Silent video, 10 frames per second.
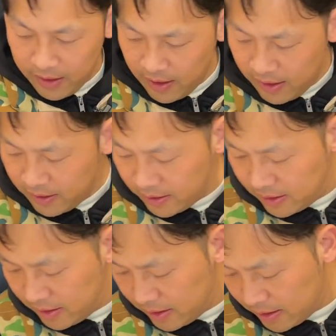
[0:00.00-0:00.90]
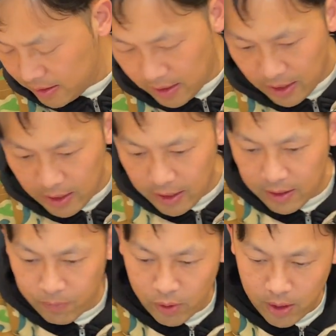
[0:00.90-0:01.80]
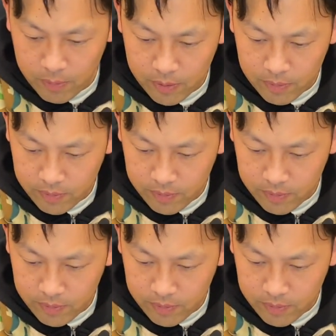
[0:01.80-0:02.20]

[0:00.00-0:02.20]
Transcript: That is the problem.